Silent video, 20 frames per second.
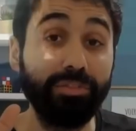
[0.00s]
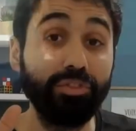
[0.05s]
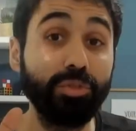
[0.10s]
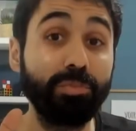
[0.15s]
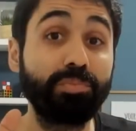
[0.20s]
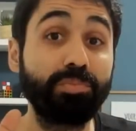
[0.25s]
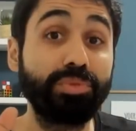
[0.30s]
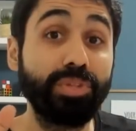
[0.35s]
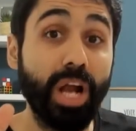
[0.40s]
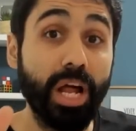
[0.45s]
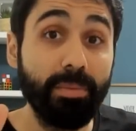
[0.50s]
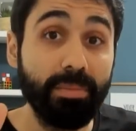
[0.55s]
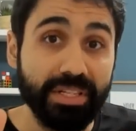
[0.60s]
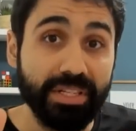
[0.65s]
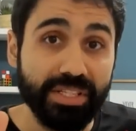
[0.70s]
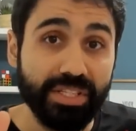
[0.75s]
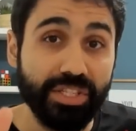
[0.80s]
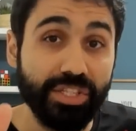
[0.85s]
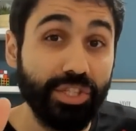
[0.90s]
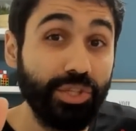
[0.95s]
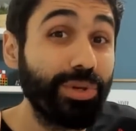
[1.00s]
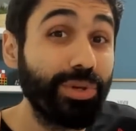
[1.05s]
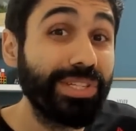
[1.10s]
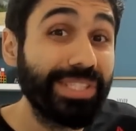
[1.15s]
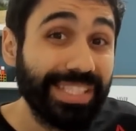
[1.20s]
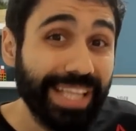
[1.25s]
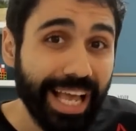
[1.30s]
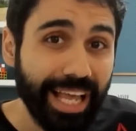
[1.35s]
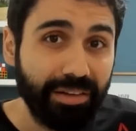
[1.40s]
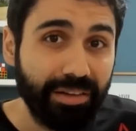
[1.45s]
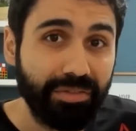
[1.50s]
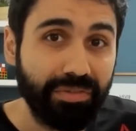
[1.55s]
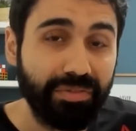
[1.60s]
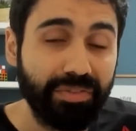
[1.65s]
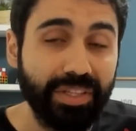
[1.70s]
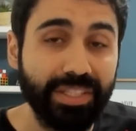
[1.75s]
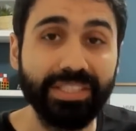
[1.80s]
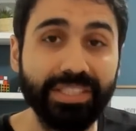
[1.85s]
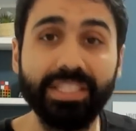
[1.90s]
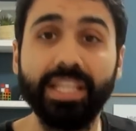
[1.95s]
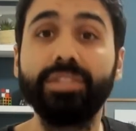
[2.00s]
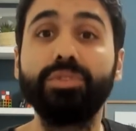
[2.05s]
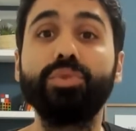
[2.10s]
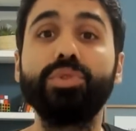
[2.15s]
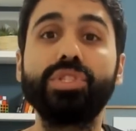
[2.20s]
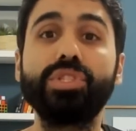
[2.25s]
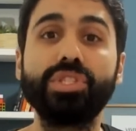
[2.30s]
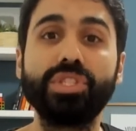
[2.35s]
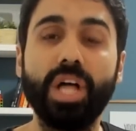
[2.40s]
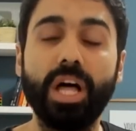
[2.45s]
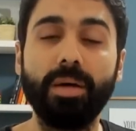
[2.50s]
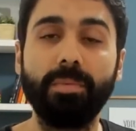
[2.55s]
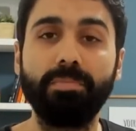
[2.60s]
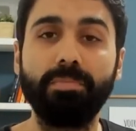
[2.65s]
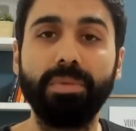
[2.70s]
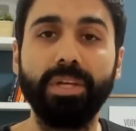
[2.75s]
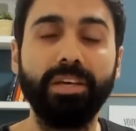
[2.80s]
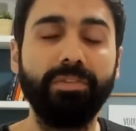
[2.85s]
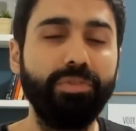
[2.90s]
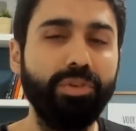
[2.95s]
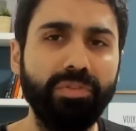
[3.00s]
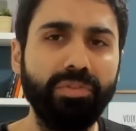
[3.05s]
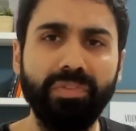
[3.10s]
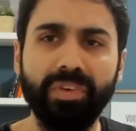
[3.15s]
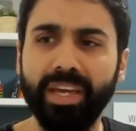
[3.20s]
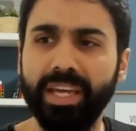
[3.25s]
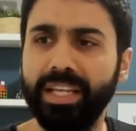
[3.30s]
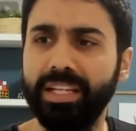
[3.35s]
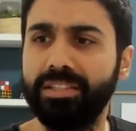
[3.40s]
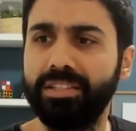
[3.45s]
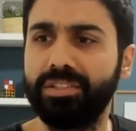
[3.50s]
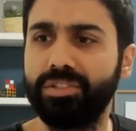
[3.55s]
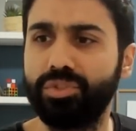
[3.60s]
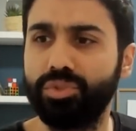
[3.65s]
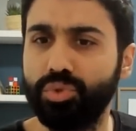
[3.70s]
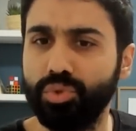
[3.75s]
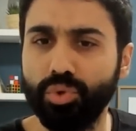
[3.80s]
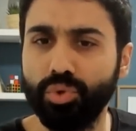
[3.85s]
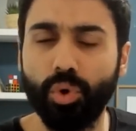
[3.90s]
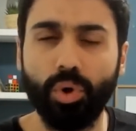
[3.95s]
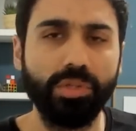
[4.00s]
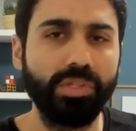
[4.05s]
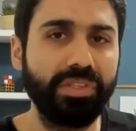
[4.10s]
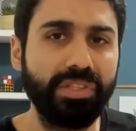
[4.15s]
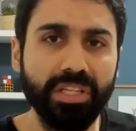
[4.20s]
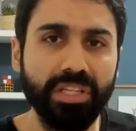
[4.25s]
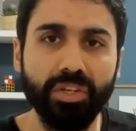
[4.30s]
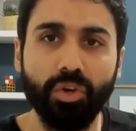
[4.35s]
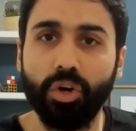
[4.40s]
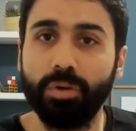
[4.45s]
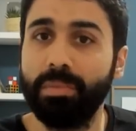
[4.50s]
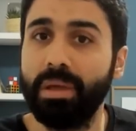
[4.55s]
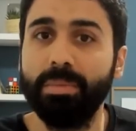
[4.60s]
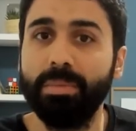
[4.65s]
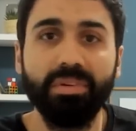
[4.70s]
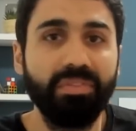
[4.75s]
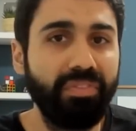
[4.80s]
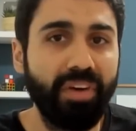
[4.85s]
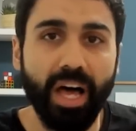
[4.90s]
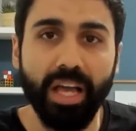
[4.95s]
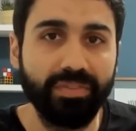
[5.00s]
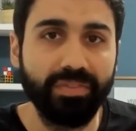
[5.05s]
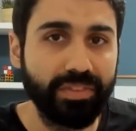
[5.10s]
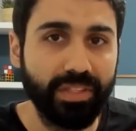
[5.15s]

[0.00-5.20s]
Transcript: to promise yourself not to stop if you fail two or three or maybe five